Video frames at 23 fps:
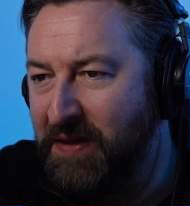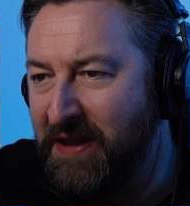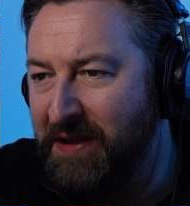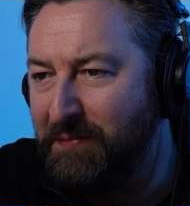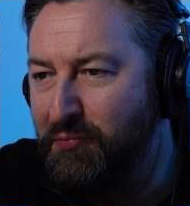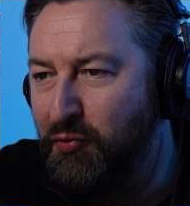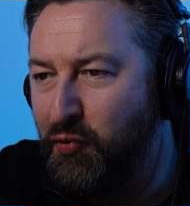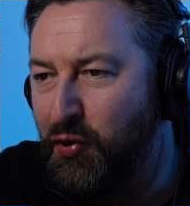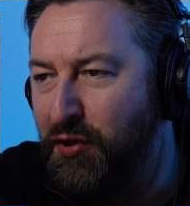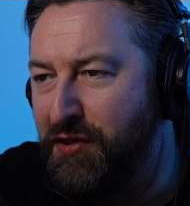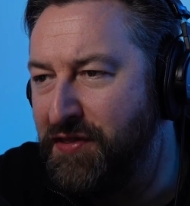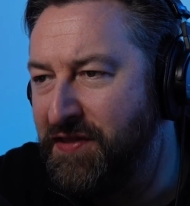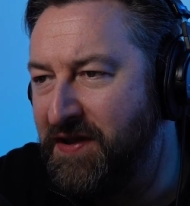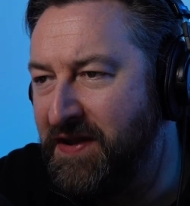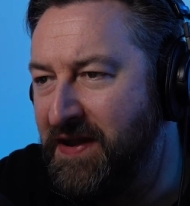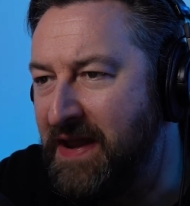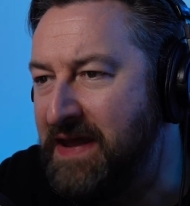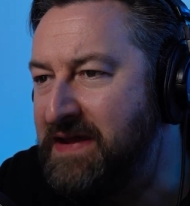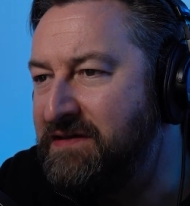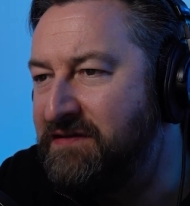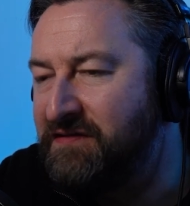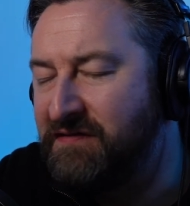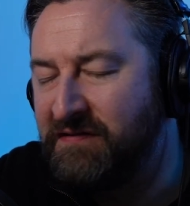people and the
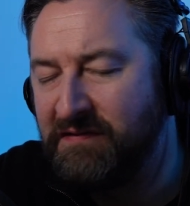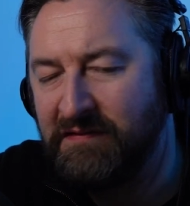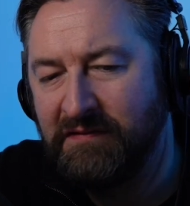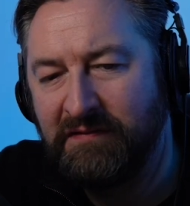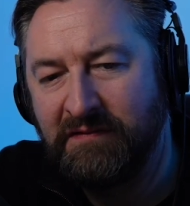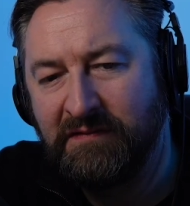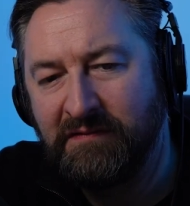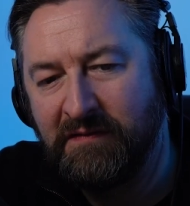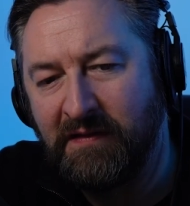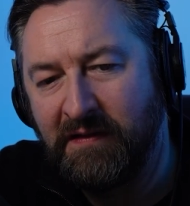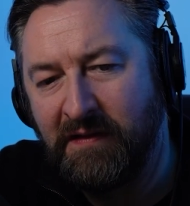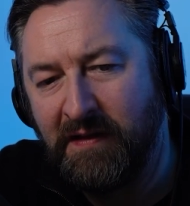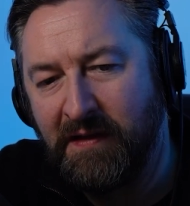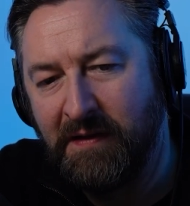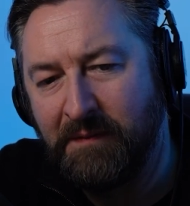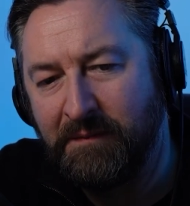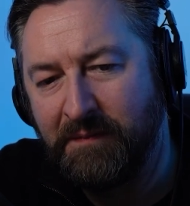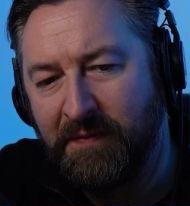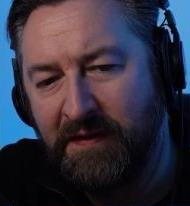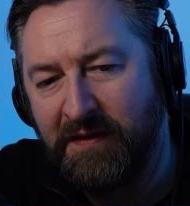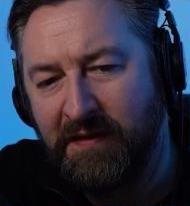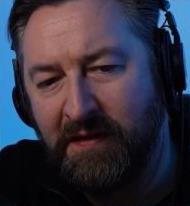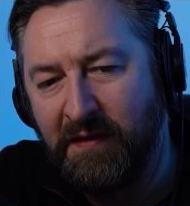nation.
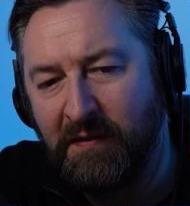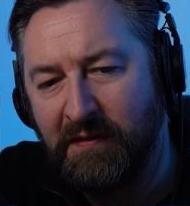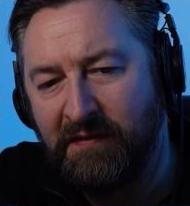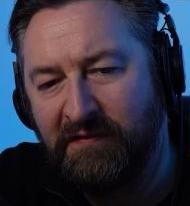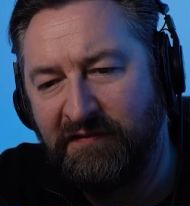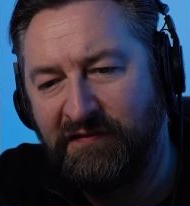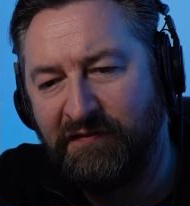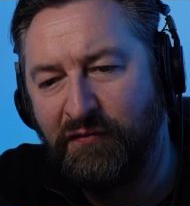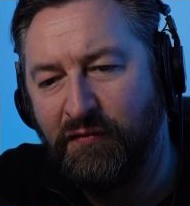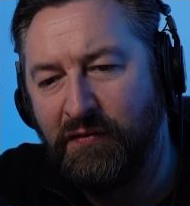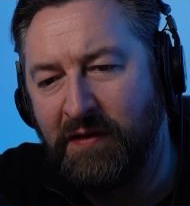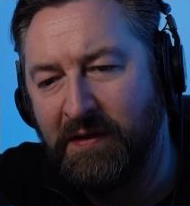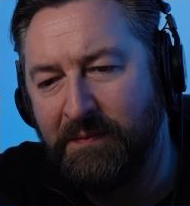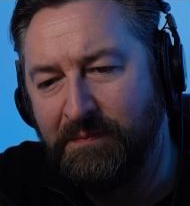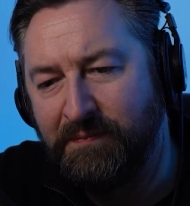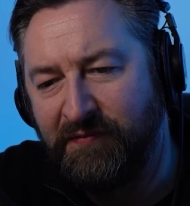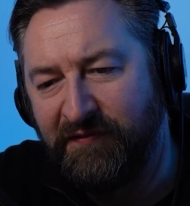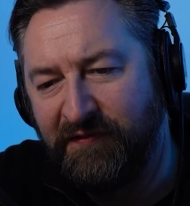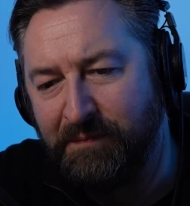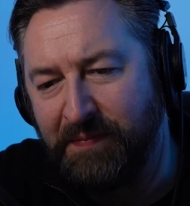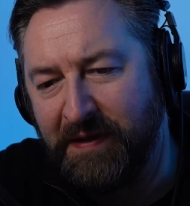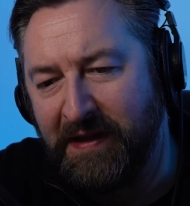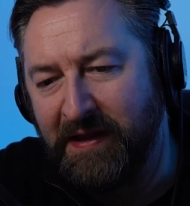It surely
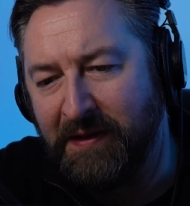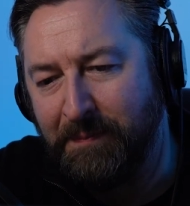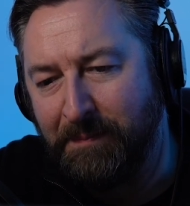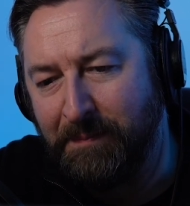should be the